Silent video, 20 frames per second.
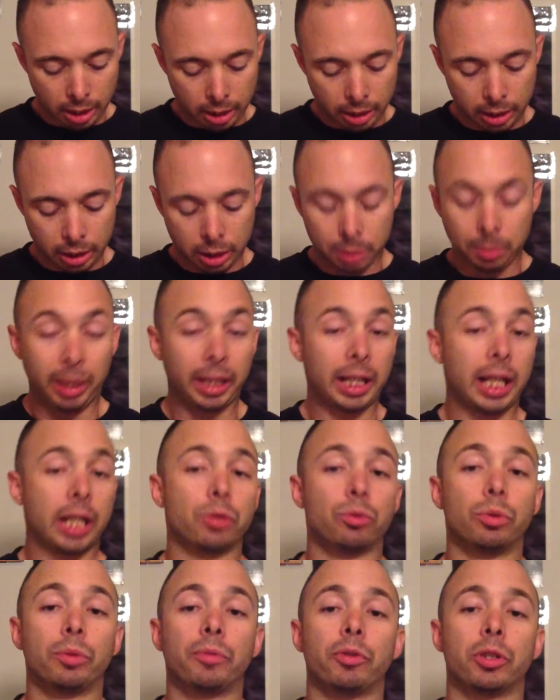This bike has
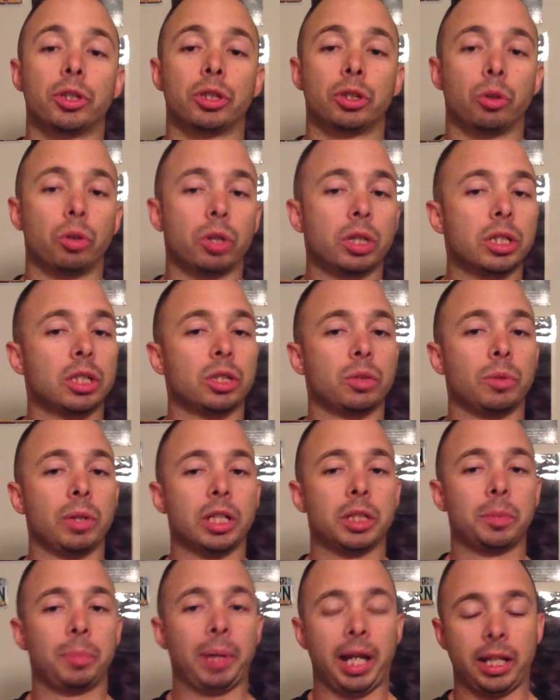room for storage as well
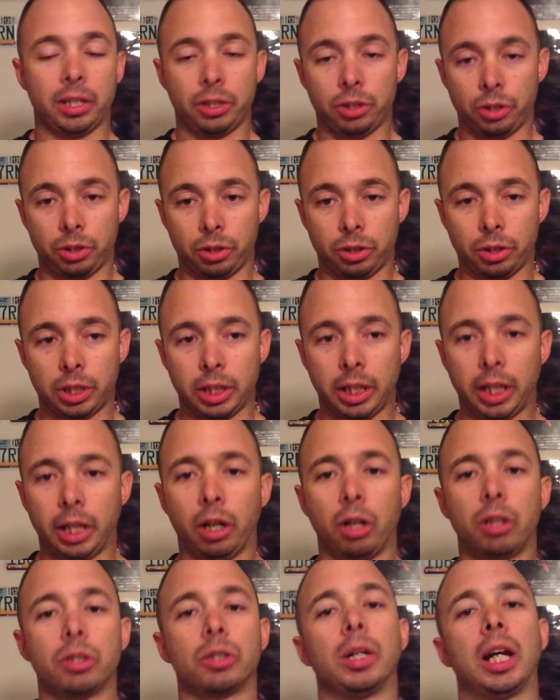as passengers and
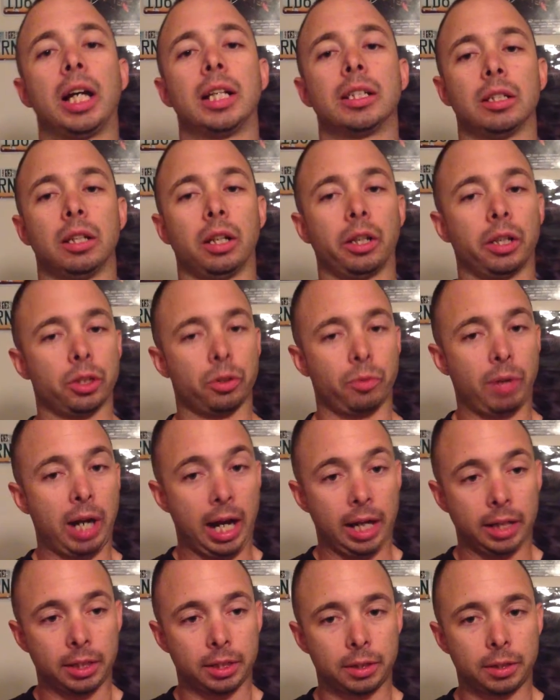also has luggage
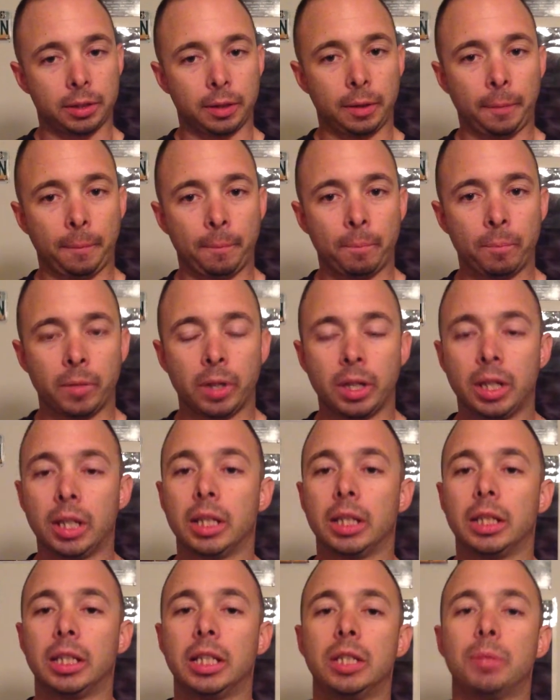racks.
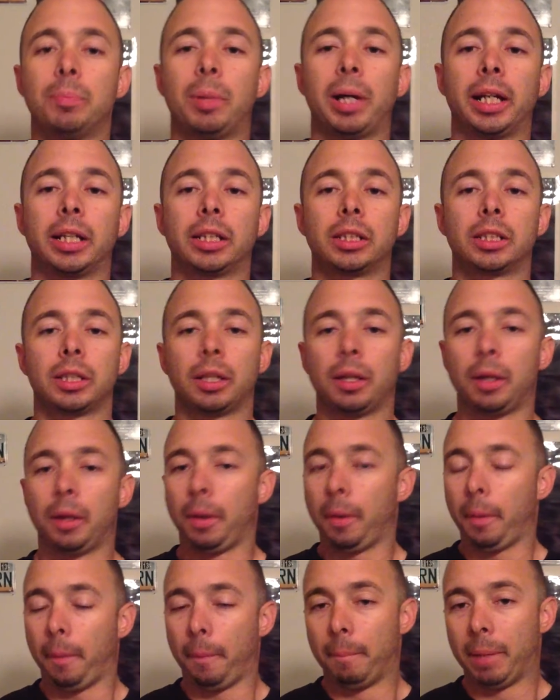These bikes
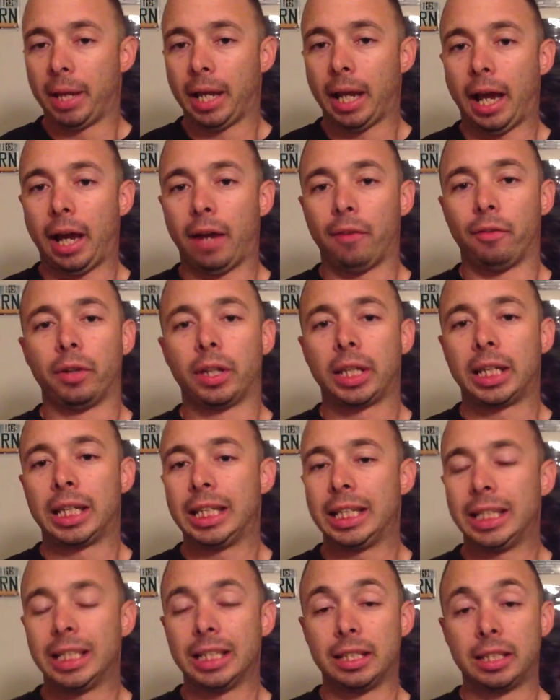may have
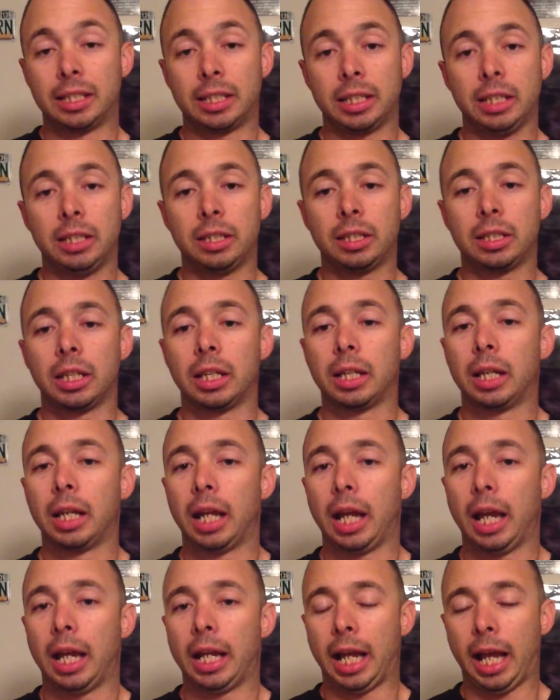heated seats
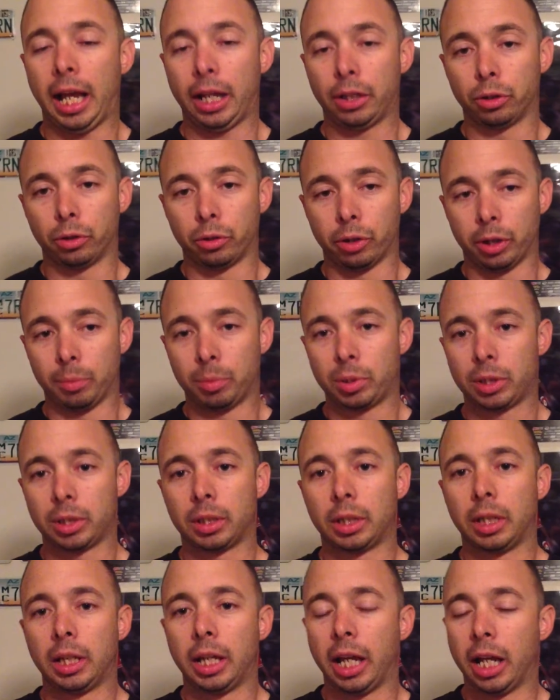and handle grips
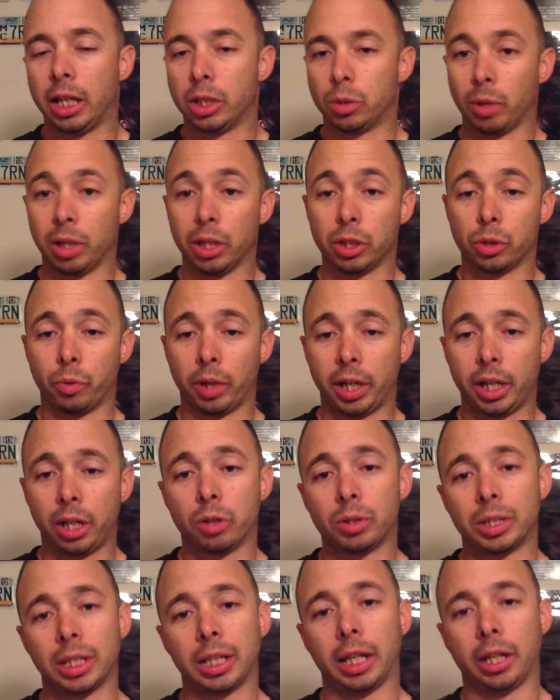as well as
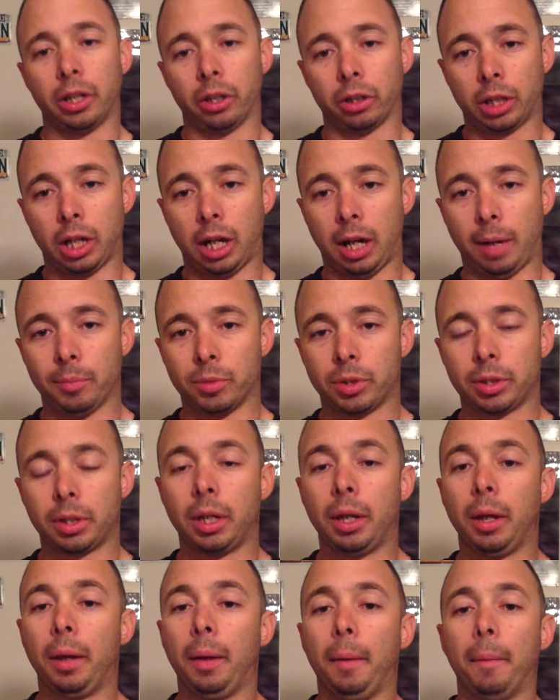radios and intercoms,
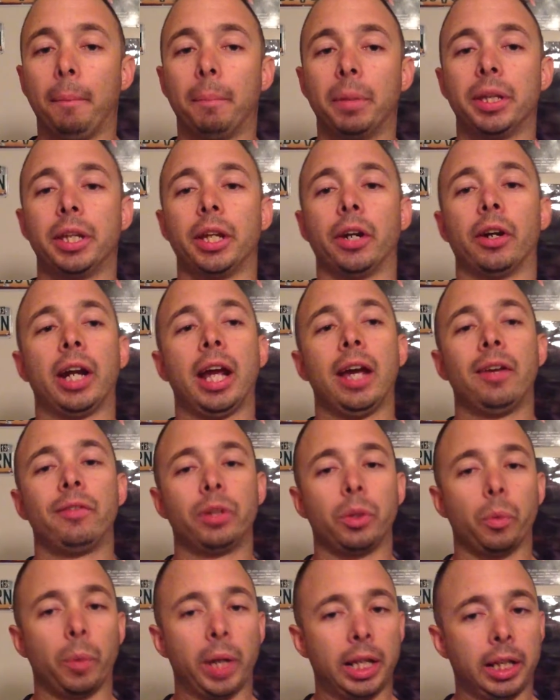but they are heavy,
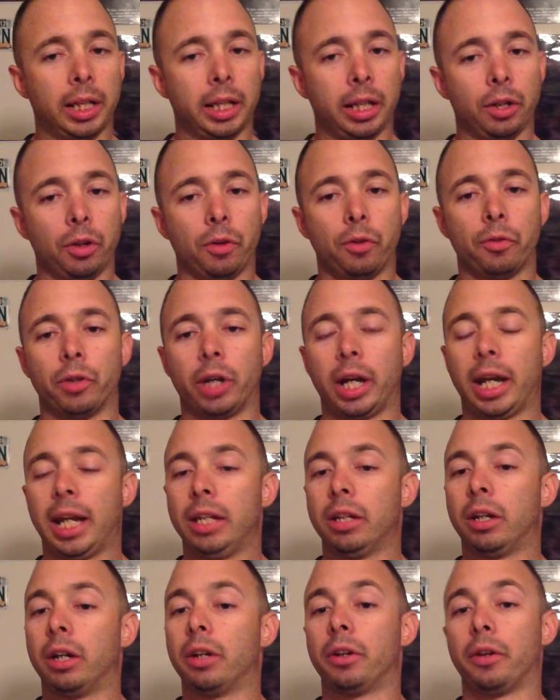weighing in at over
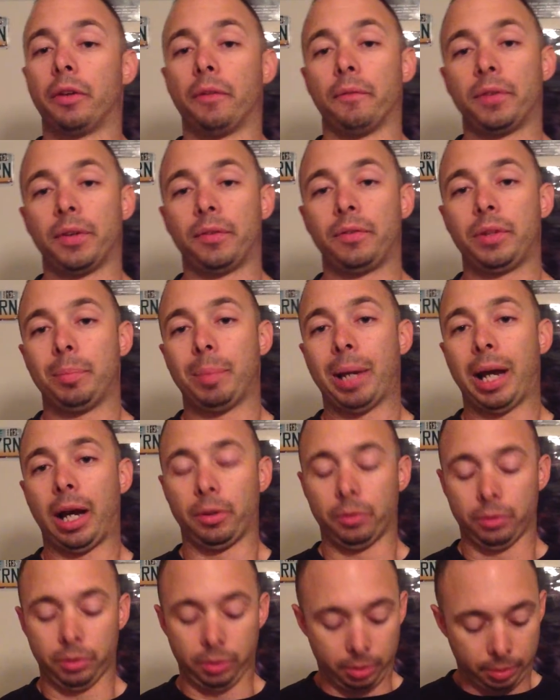850
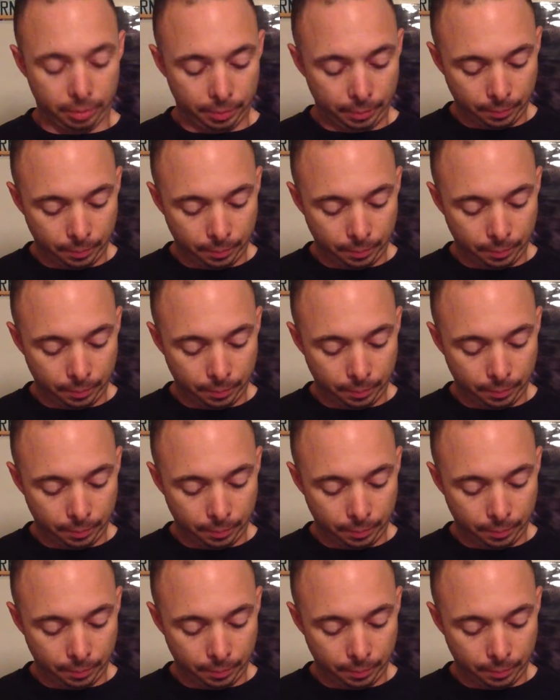pounds.